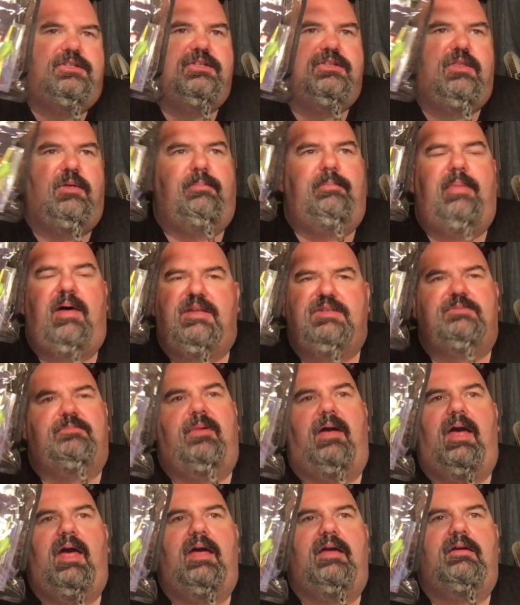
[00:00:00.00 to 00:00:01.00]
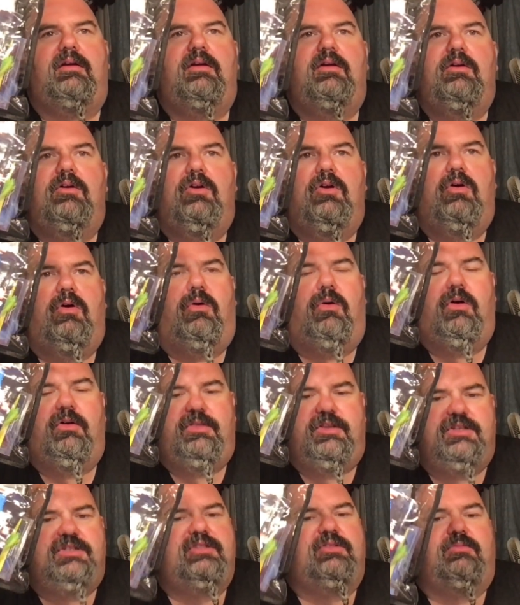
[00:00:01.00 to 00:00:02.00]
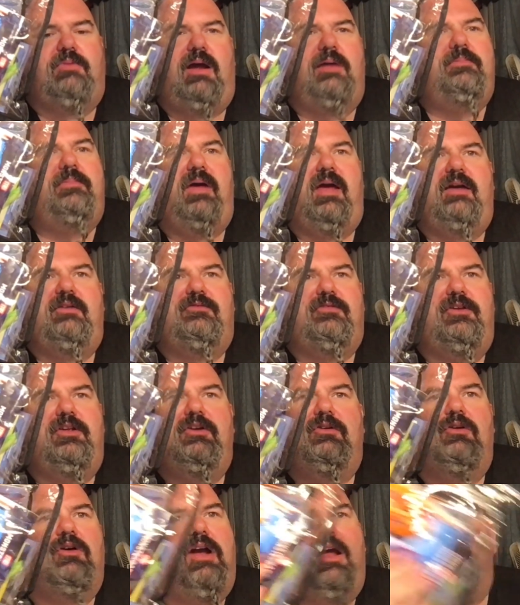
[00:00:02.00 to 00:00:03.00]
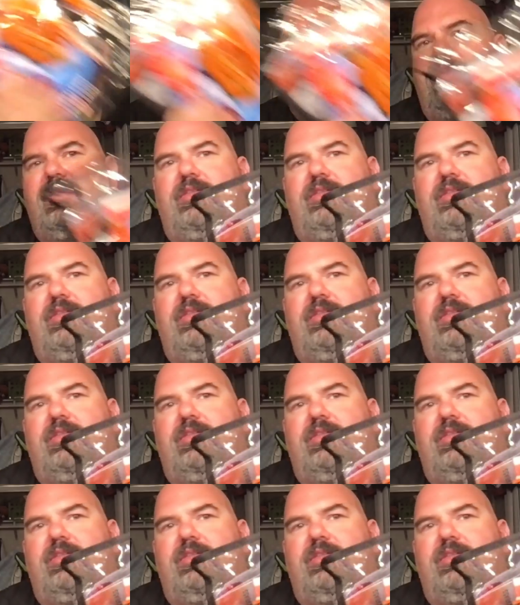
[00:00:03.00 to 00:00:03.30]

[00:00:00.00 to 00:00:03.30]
the best bag or this is the right bag for you or anything of